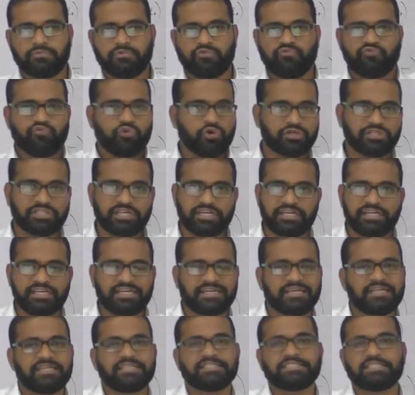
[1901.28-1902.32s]
Won't they
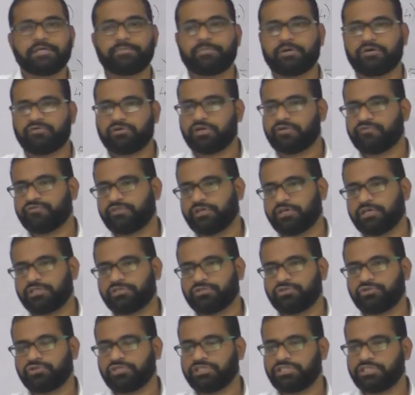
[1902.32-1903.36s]
decrease the power of
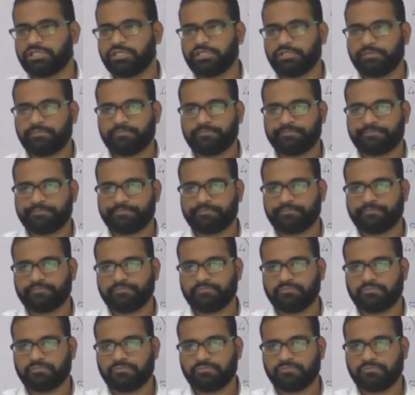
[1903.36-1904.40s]
the judiciary?
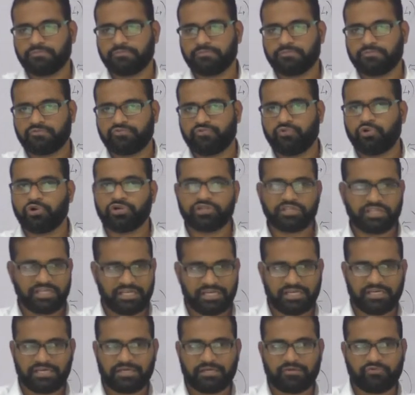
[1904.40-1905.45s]
Won't
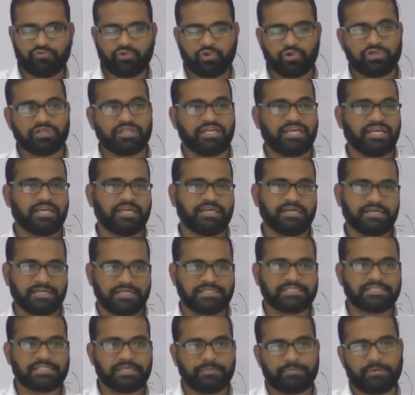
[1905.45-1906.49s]
they, won't they
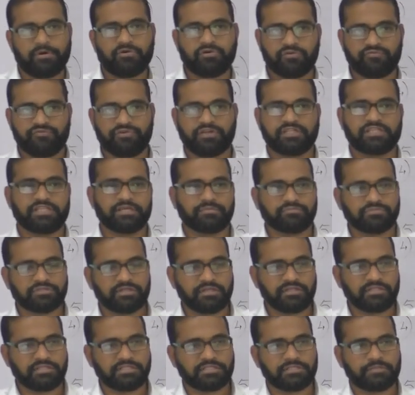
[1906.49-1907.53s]
increase the power for
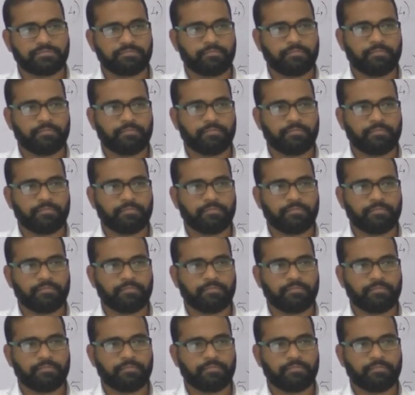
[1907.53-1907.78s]
themselves?